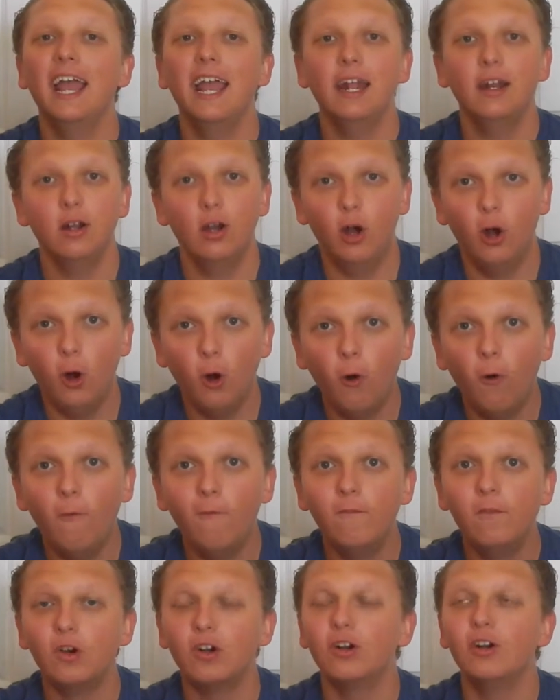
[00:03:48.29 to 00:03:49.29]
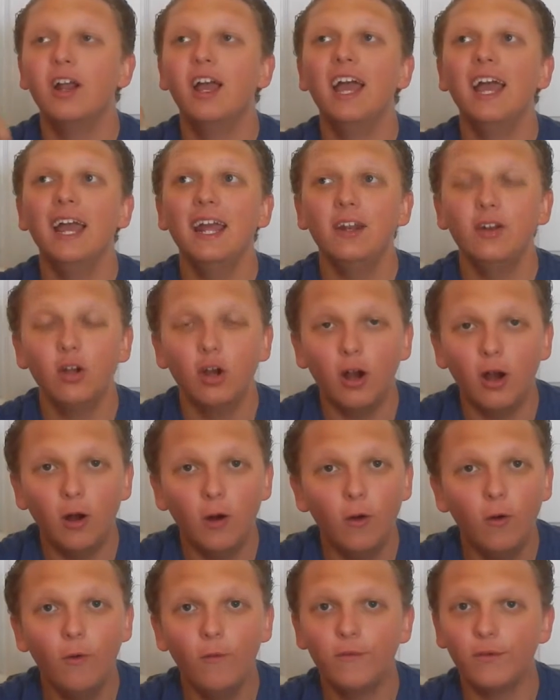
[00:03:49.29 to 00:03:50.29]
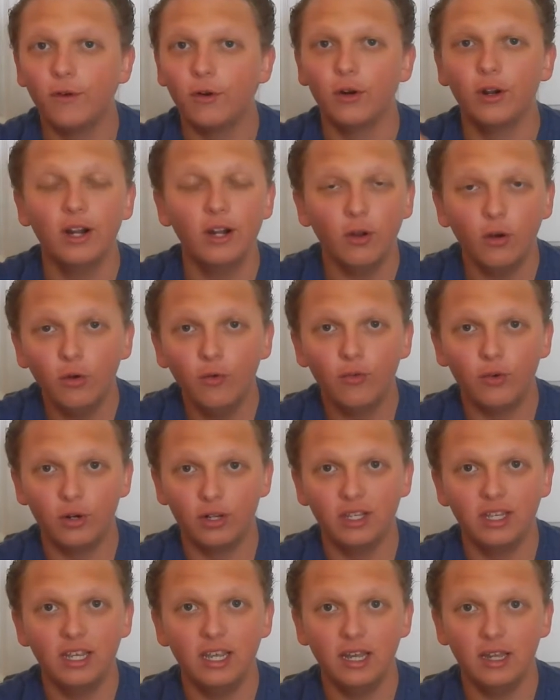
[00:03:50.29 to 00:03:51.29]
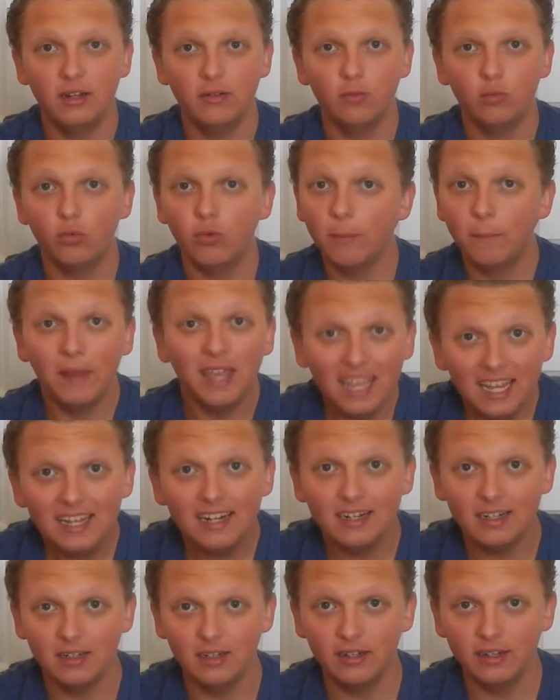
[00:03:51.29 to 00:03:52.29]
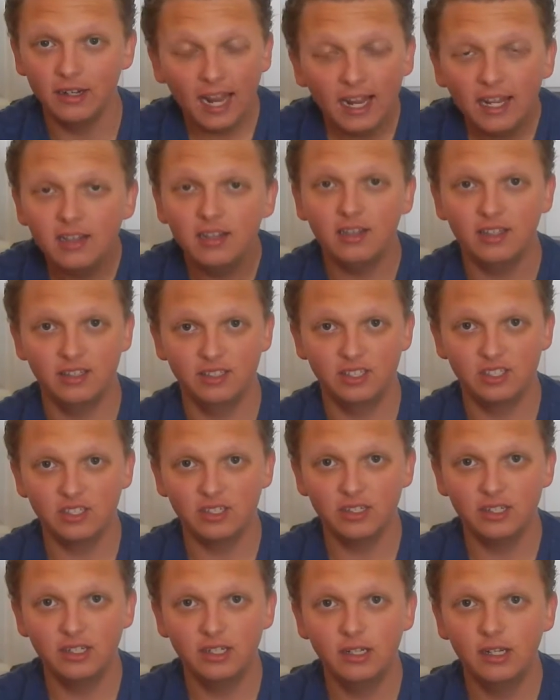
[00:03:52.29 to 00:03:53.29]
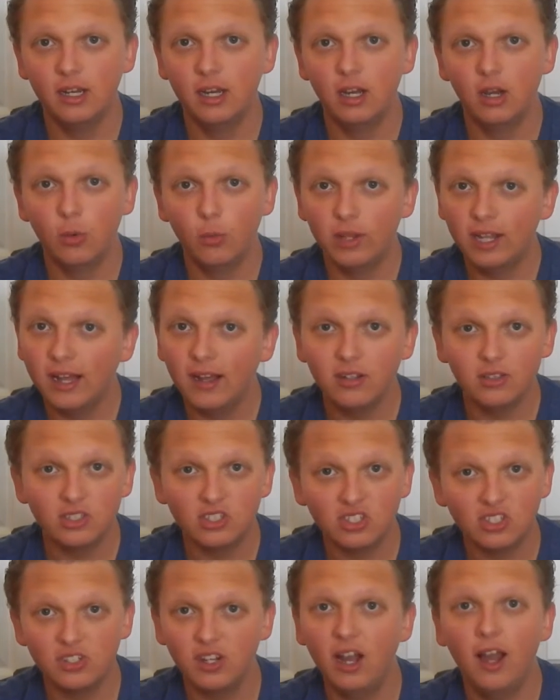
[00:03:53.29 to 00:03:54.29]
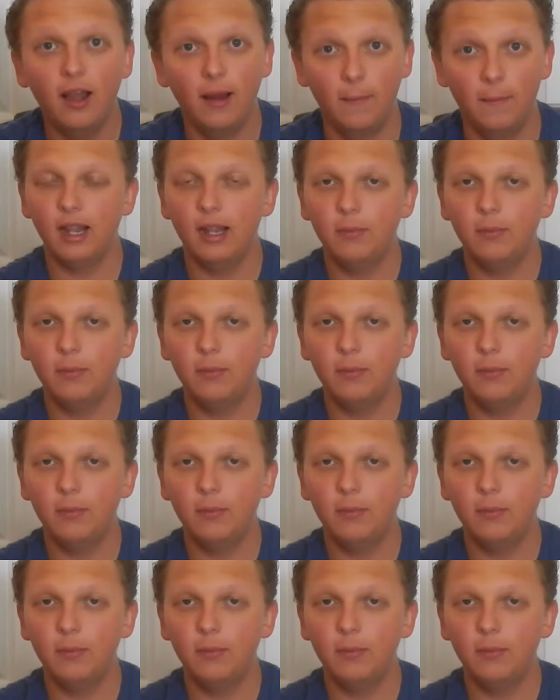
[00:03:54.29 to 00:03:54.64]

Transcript: and over and over and over again repeatedly endlessly without stop.